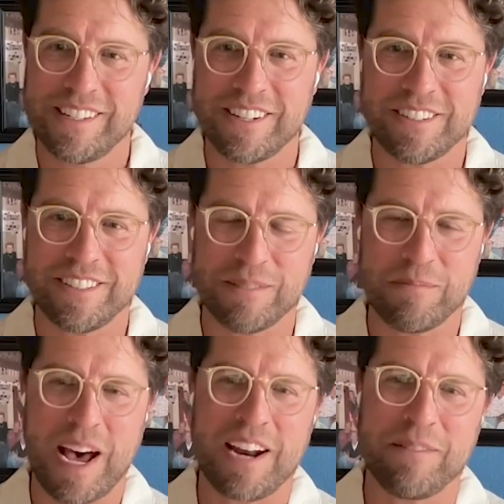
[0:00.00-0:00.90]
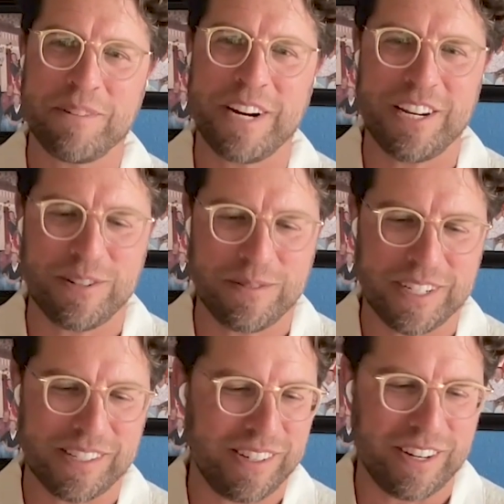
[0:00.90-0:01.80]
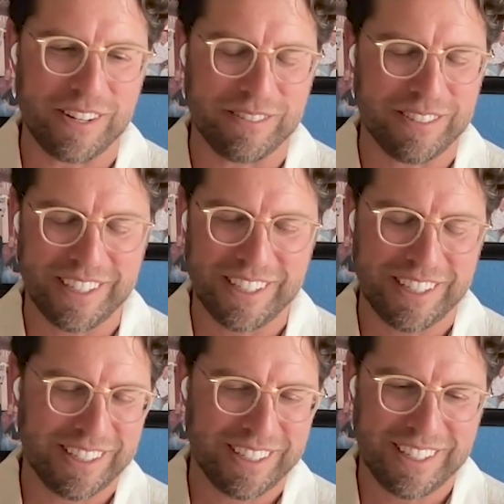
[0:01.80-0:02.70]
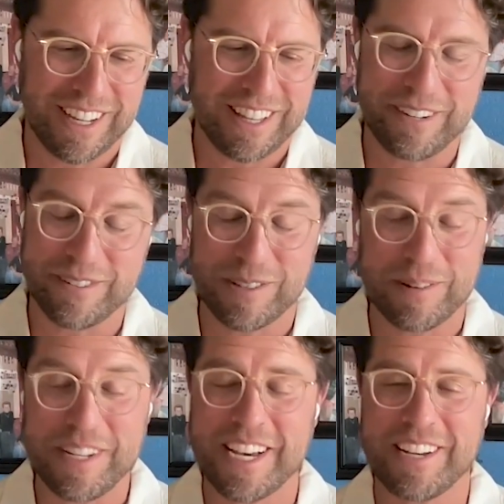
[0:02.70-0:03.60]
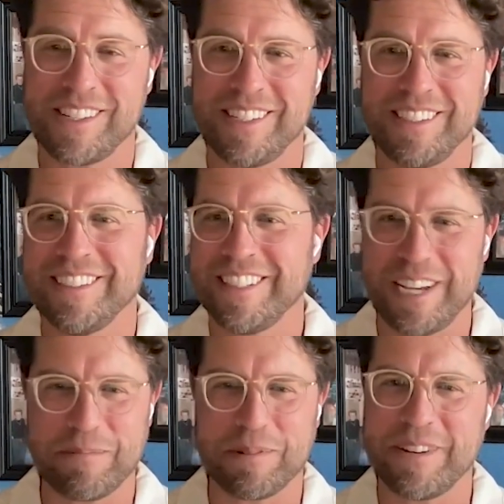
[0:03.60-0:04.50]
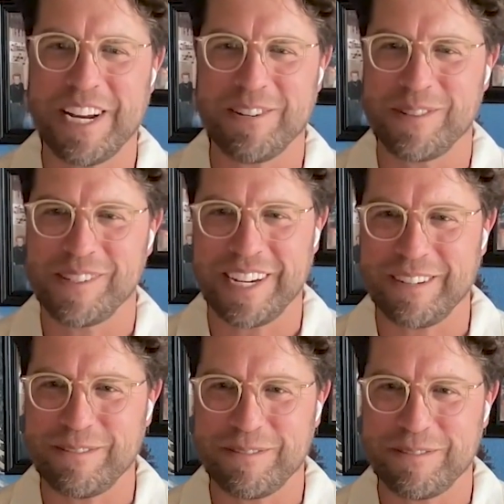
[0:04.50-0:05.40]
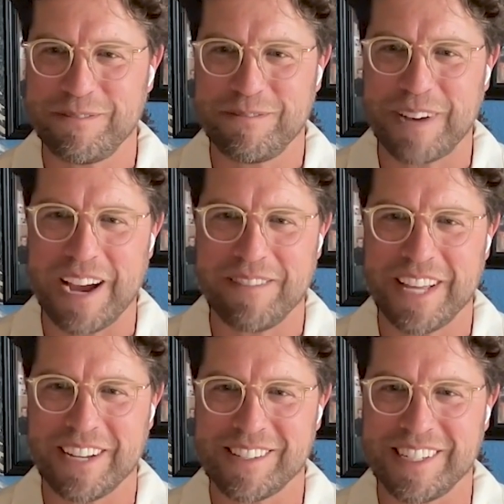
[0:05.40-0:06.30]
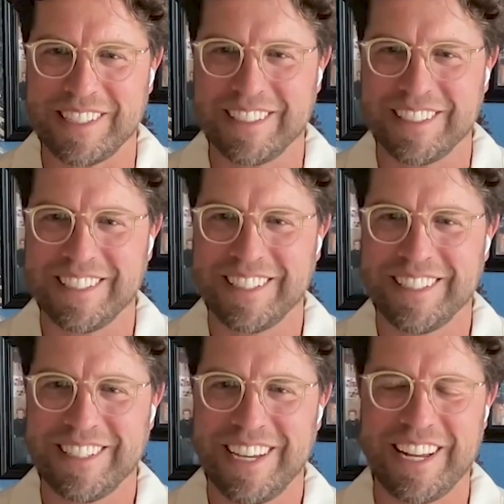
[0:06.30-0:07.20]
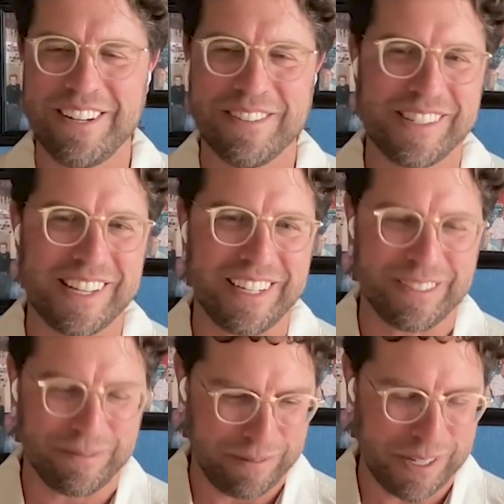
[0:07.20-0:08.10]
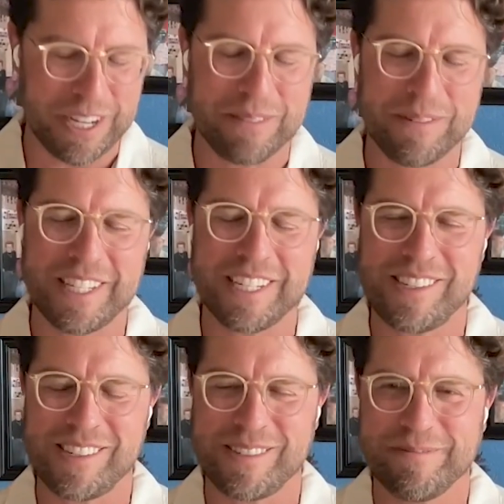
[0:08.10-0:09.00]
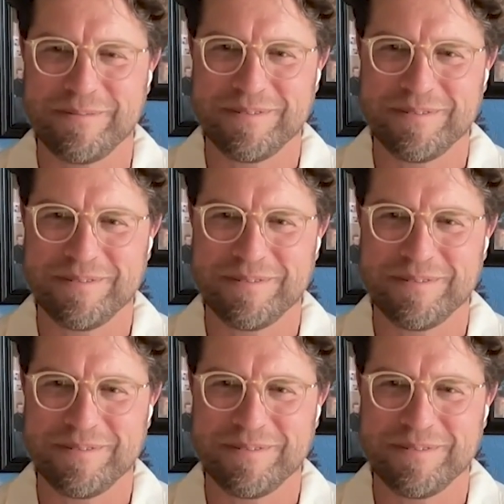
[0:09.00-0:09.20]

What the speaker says: So the bottom range was, I think it was 3,000, and the upper range was like 5,000. And he was like, "You good with this?"